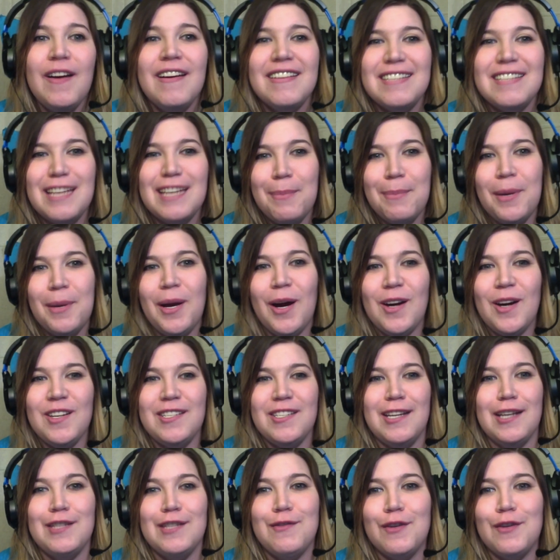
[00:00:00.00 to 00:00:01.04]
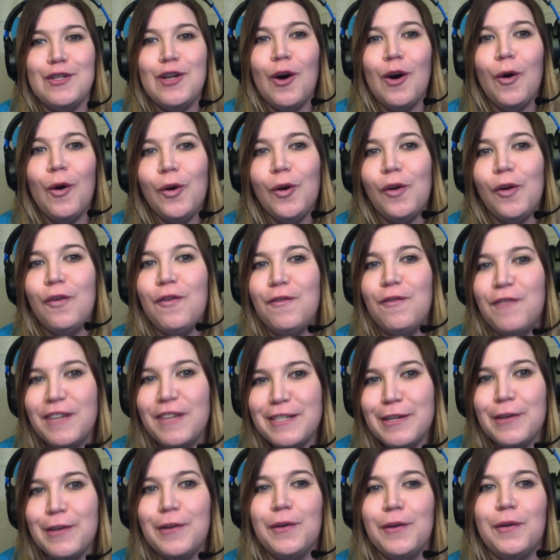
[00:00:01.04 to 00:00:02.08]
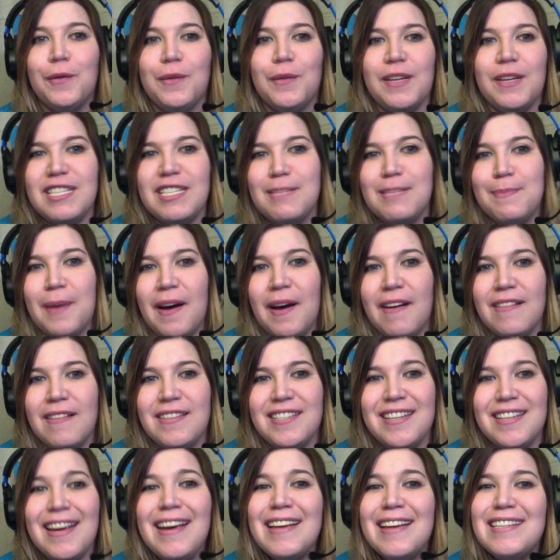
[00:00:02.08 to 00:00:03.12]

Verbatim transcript: T P R stands for Total Physical Response.